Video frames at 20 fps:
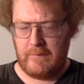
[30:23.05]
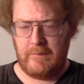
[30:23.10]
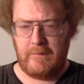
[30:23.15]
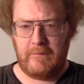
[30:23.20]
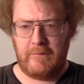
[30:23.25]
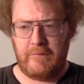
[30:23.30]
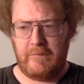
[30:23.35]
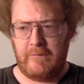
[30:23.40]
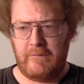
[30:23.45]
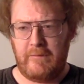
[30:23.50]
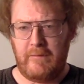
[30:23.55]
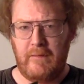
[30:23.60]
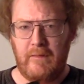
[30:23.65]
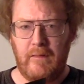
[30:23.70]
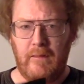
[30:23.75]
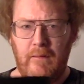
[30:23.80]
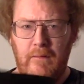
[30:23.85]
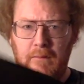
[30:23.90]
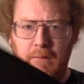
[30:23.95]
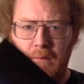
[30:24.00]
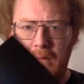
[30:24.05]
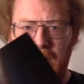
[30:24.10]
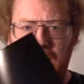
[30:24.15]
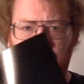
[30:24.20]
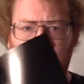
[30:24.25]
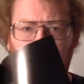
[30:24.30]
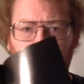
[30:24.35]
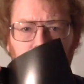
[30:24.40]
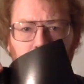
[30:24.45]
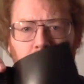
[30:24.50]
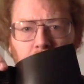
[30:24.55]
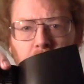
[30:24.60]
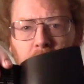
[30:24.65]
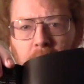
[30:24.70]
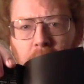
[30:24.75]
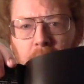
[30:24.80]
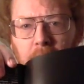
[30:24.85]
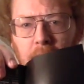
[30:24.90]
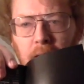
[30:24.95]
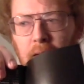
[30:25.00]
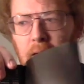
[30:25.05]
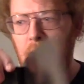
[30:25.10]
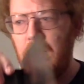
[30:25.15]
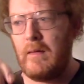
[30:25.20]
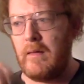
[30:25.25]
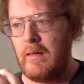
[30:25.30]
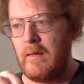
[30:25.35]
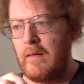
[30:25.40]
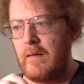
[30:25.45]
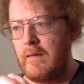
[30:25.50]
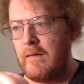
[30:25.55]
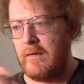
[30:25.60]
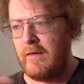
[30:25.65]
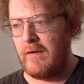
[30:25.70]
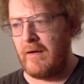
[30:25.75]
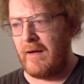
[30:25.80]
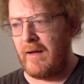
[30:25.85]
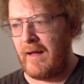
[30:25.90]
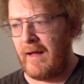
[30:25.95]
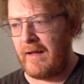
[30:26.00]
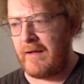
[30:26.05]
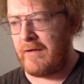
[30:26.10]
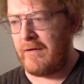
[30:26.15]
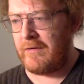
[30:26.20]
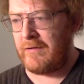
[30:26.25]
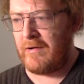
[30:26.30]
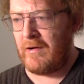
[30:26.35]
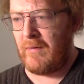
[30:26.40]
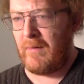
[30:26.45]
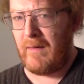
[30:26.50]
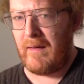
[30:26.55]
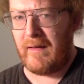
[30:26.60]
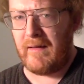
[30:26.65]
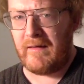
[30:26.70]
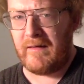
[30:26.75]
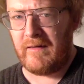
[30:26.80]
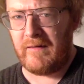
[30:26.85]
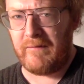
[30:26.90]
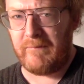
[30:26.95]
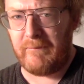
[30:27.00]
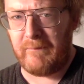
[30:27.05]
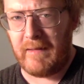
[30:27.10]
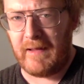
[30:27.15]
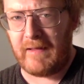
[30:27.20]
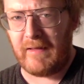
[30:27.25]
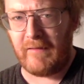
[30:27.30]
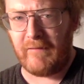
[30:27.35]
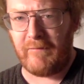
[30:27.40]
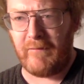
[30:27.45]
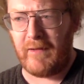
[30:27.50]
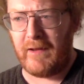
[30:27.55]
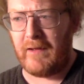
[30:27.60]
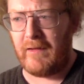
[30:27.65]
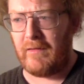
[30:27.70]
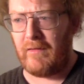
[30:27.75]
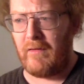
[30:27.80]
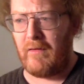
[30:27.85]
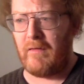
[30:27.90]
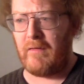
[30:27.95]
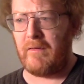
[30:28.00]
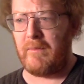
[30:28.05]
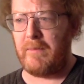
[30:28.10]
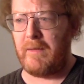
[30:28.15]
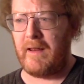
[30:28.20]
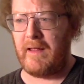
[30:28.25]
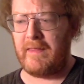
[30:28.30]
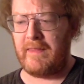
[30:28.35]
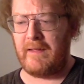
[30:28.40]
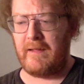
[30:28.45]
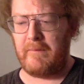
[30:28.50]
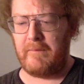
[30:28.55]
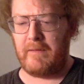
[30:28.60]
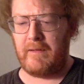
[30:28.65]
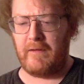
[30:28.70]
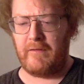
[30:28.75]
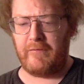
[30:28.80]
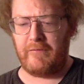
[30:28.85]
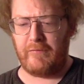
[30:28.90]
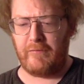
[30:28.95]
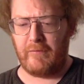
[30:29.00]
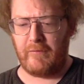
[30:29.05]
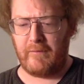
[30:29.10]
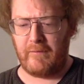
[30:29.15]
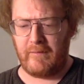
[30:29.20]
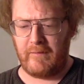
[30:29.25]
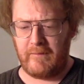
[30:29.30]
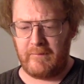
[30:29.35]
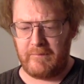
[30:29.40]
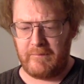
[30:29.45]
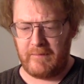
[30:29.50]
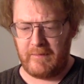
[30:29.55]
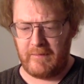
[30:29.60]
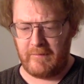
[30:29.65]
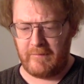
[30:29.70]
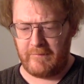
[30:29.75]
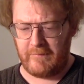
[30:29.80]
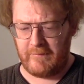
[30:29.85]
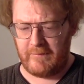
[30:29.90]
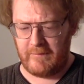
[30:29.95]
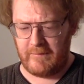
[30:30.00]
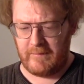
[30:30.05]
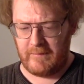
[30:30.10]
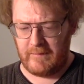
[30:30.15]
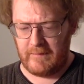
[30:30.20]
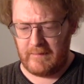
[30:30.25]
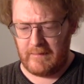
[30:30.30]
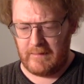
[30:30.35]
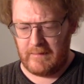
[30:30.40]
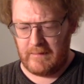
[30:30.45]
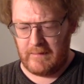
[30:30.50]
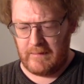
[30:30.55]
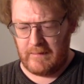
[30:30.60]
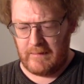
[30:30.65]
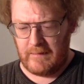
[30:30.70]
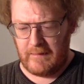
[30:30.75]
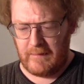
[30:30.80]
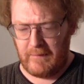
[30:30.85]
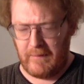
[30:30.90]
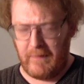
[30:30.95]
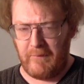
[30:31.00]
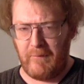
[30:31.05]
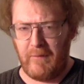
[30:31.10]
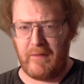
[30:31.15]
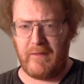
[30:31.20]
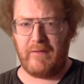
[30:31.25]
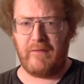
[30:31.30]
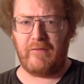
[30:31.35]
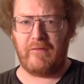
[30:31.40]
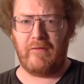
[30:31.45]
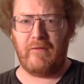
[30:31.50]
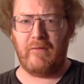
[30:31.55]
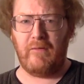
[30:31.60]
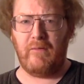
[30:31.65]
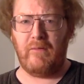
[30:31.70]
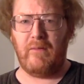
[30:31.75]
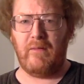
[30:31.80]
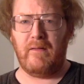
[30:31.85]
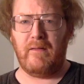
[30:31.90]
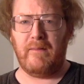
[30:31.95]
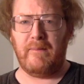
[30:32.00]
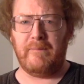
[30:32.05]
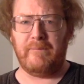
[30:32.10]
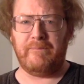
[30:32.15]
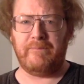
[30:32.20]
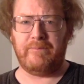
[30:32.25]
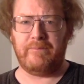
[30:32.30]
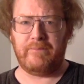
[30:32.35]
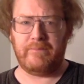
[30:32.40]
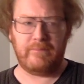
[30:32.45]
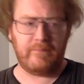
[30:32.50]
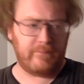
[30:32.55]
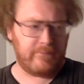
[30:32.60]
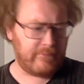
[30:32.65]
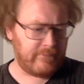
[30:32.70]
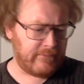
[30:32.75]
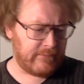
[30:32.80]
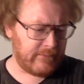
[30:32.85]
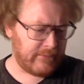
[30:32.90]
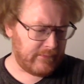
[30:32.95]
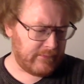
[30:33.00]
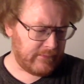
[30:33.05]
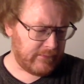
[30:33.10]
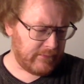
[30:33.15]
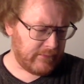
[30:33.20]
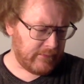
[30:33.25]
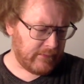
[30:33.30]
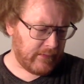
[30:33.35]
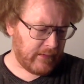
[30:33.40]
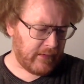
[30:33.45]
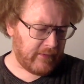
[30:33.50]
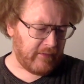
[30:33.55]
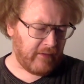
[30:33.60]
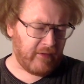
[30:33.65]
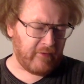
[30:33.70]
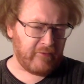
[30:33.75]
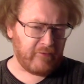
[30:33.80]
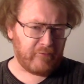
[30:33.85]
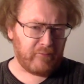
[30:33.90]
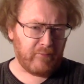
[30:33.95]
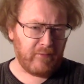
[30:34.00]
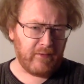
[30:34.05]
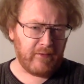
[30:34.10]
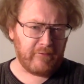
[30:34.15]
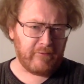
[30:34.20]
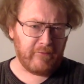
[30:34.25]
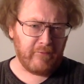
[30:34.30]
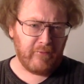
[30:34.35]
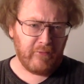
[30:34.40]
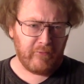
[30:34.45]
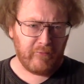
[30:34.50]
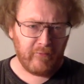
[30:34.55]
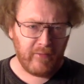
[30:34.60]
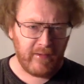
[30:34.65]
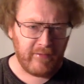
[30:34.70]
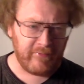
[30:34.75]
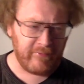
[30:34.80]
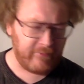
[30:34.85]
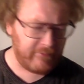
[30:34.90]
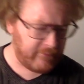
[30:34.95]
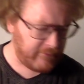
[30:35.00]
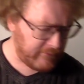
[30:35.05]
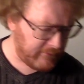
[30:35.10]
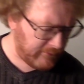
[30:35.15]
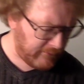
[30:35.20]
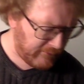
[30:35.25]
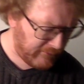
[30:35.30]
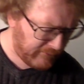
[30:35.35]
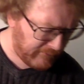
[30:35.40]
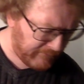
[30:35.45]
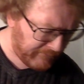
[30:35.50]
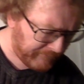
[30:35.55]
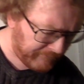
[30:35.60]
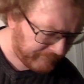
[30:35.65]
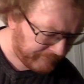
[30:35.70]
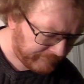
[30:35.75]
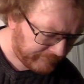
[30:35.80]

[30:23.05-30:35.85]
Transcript: So you know, I could go on and make this video longer, but I think I'm going to shorten it because I, I wanted to. Um, I, I, just wanted to address, um,